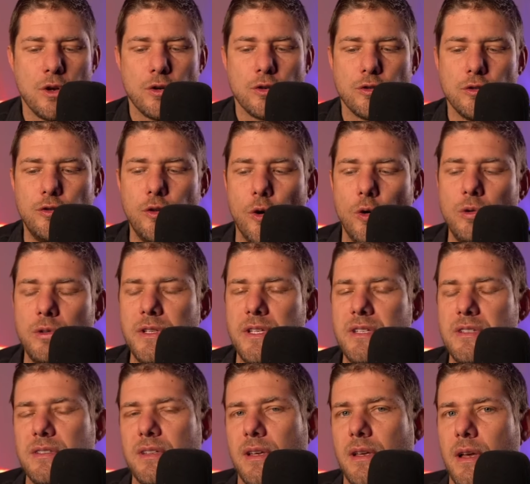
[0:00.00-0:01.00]

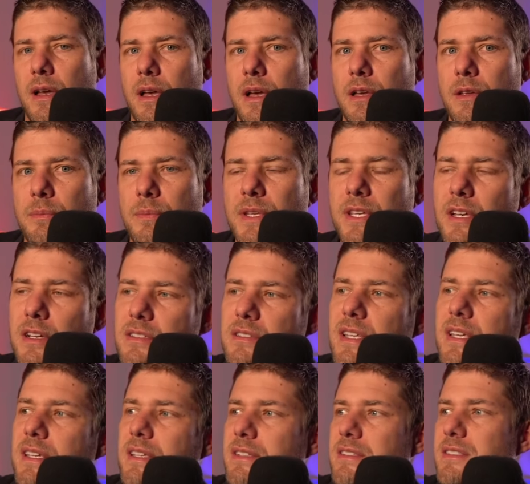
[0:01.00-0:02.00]
Goalies because
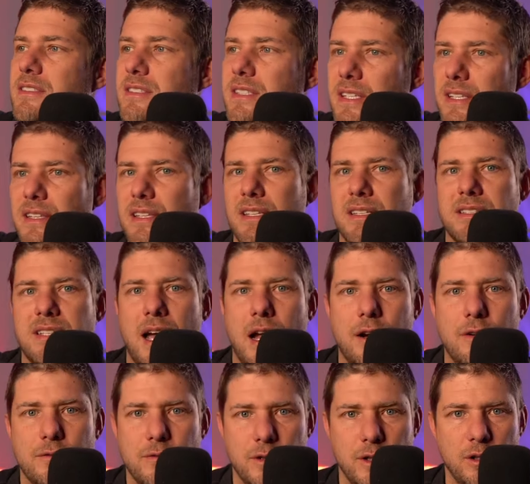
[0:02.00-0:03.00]
they can see the
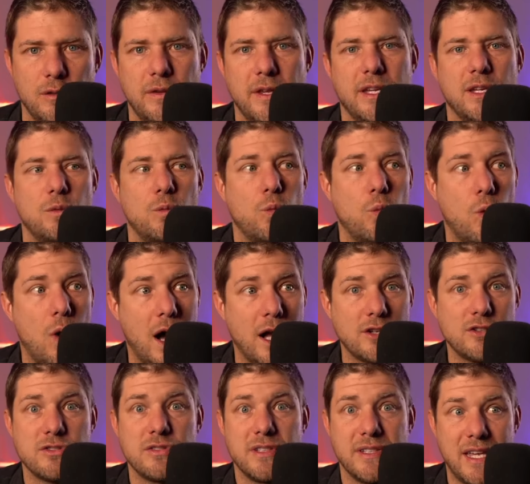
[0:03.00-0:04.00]
entire field, they can
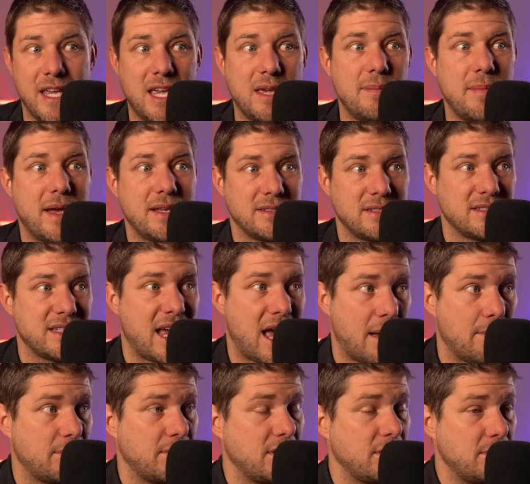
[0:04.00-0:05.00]
watch the game as it's
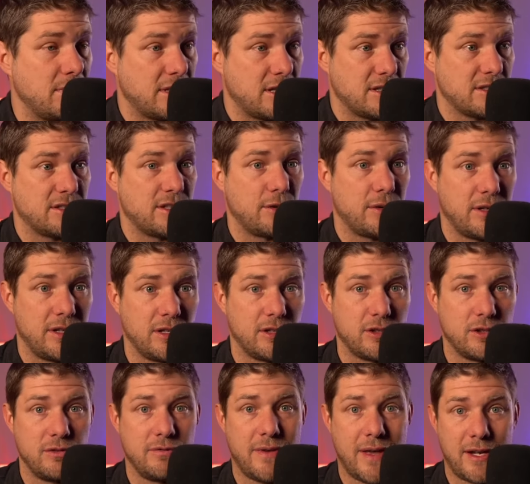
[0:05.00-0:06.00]
happening because they're in a
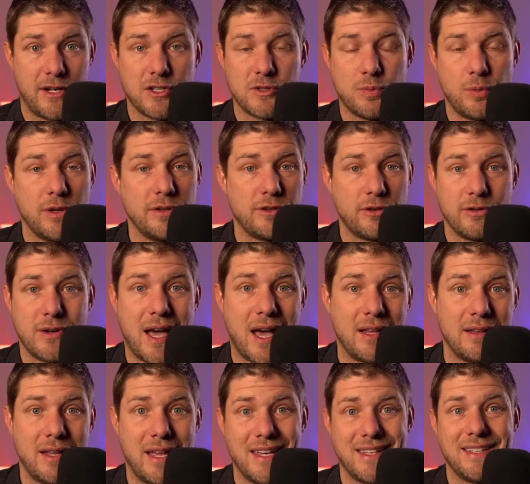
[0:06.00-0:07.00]
good vantage point. They're
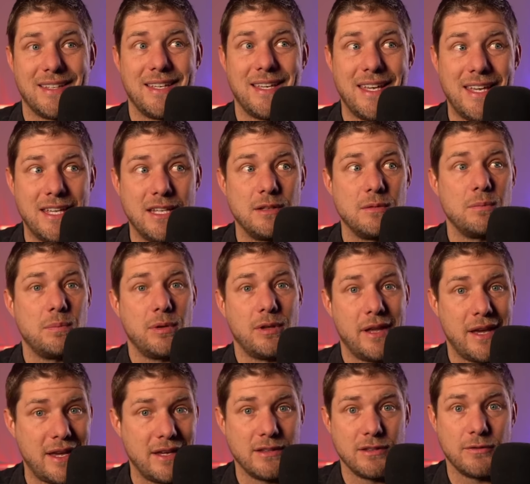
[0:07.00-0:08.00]
not like in
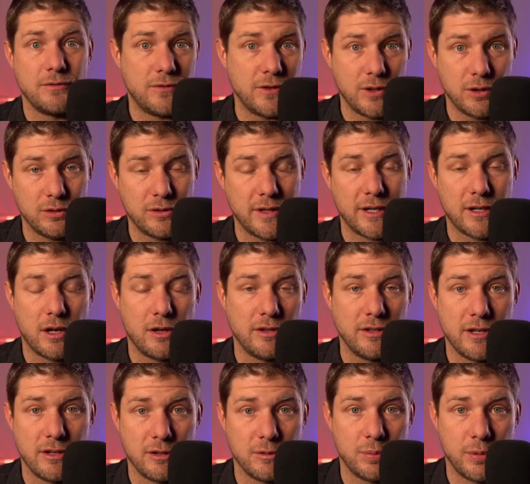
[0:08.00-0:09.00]
playing the field like all the
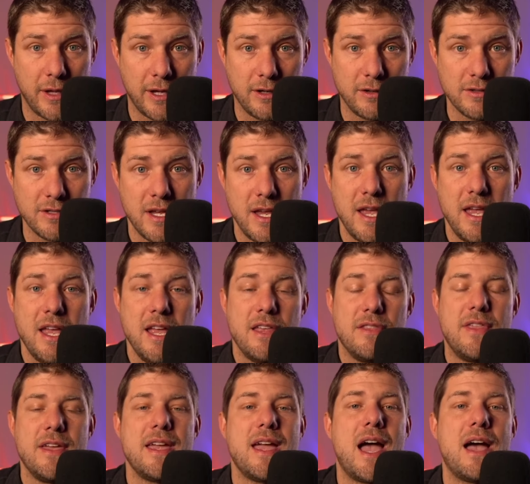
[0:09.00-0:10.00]
other players.
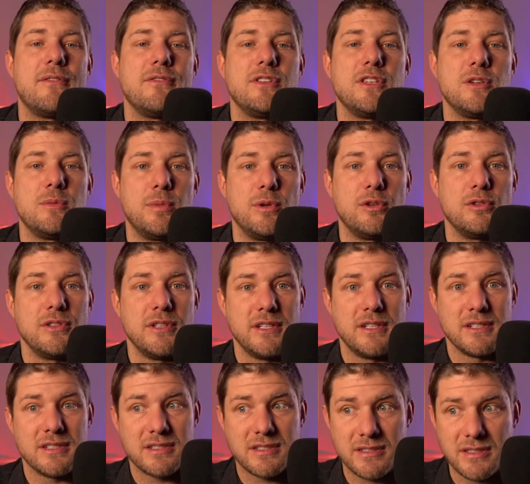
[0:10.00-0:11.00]
They have the ability
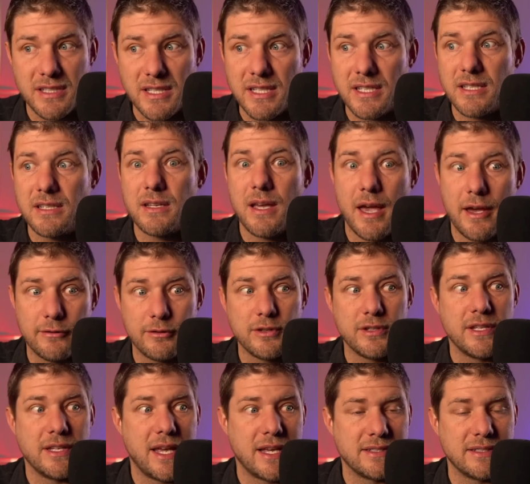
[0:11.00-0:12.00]
to see
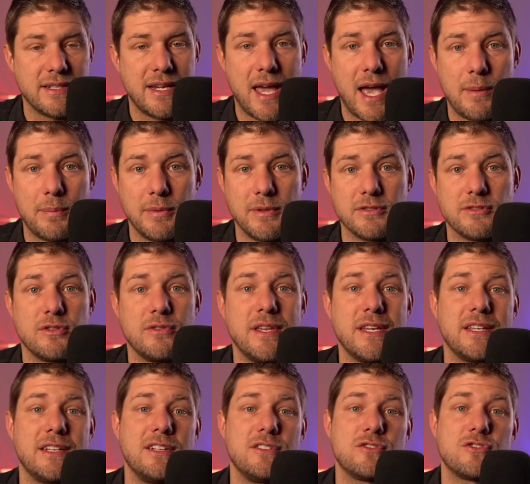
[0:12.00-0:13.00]
everything as it happens. So they
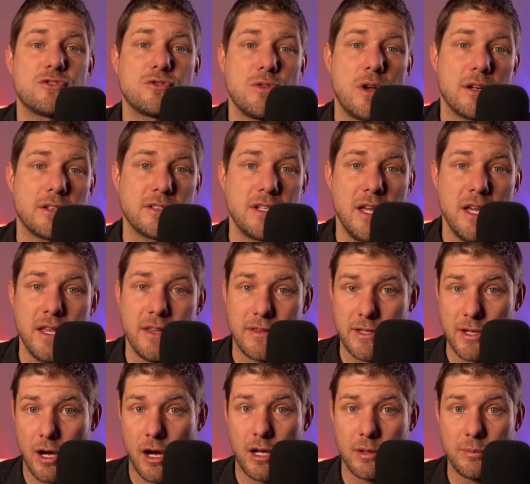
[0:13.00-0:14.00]
can instruct
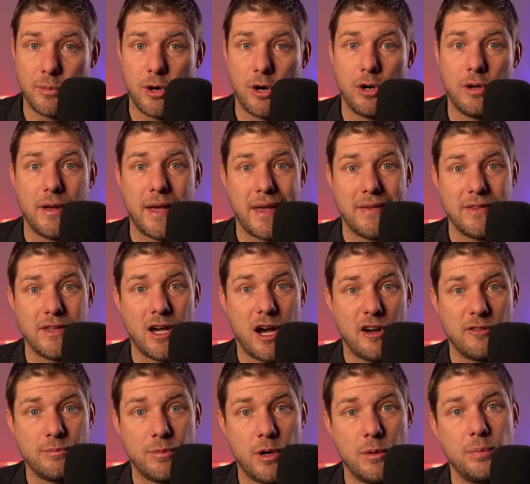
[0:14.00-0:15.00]
the on-ball and the
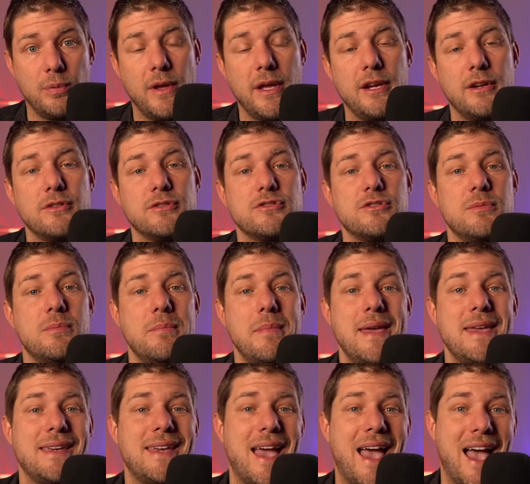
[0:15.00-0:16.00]
off-ball players to
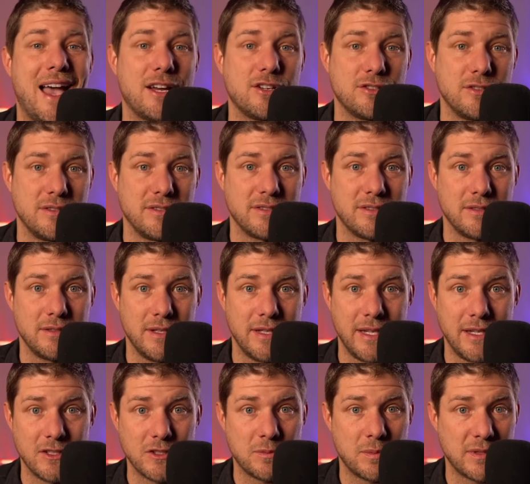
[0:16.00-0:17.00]
make actions
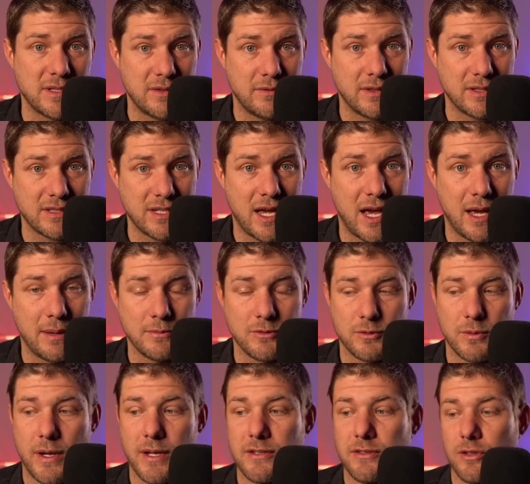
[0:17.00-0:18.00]
in specific times,
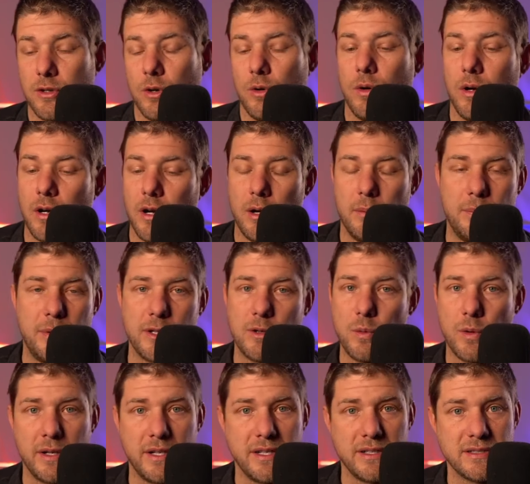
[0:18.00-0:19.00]
right? So a big
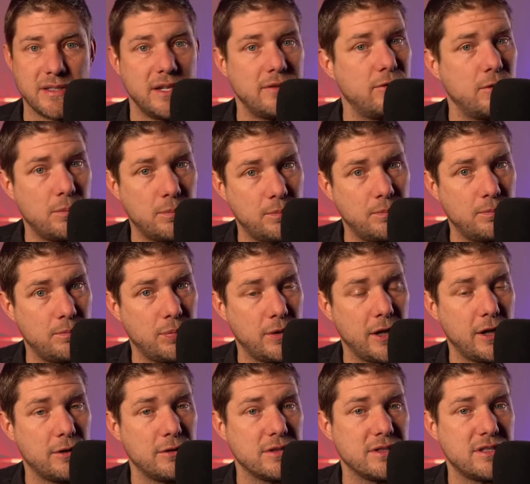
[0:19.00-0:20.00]
one is if a
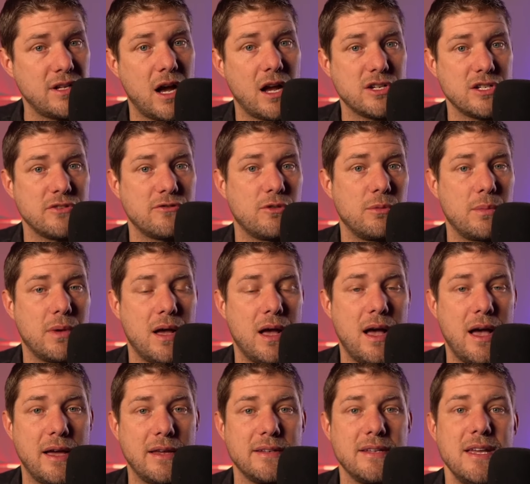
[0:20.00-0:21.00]
player is dodging from
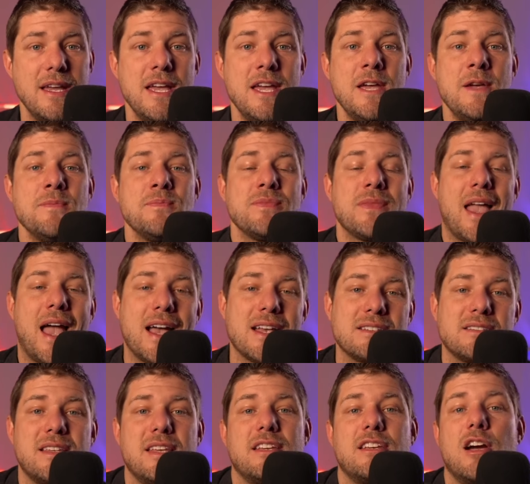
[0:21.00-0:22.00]
behind,
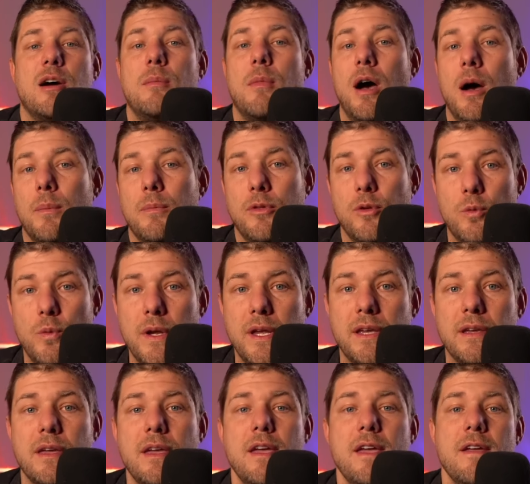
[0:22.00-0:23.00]
as they come up the
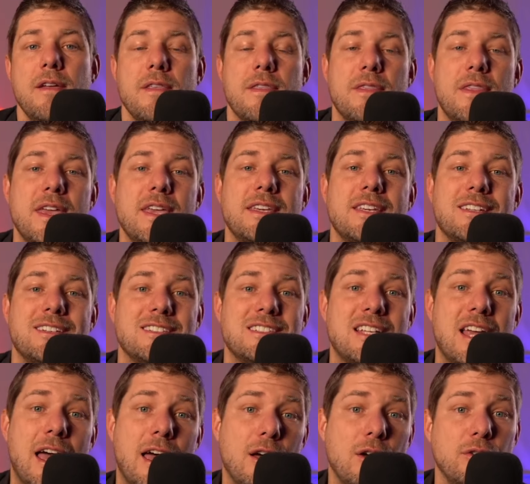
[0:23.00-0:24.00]
wing, they can
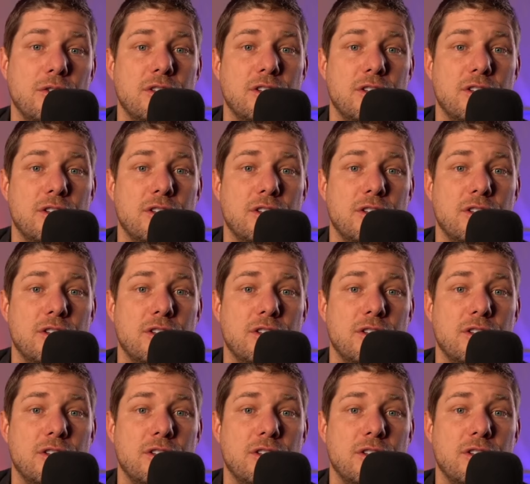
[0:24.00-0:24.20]
tell the